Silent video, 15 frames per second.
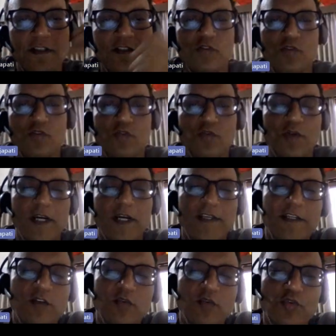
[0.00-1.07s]
So I
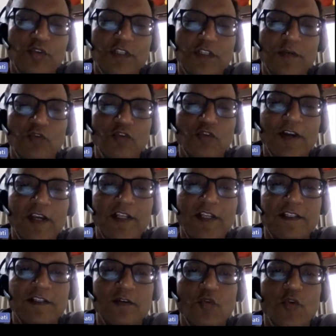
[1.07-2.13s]
need to user
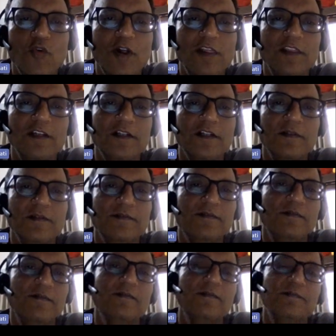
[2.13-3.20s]
profiles all the
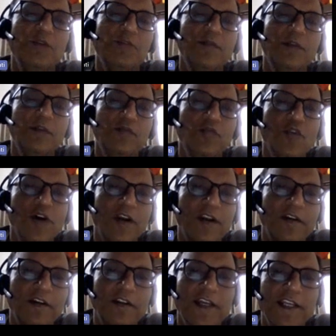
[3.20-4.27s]
people who are
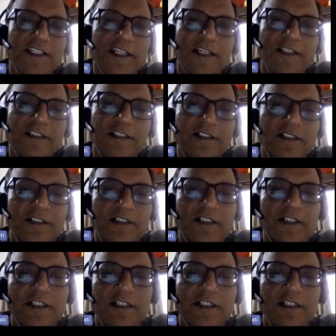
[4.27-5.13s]
under the HRs.